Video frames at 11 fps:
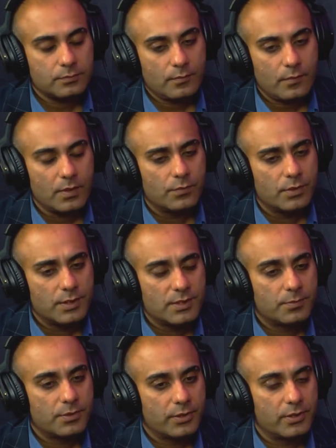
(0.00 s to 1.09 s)
For this
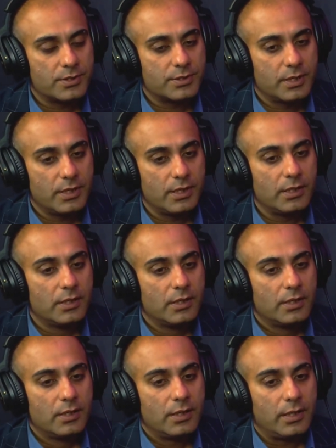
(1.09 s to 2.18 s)
particular study.
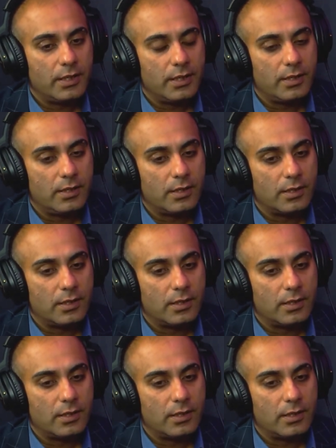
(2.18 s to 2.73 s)
And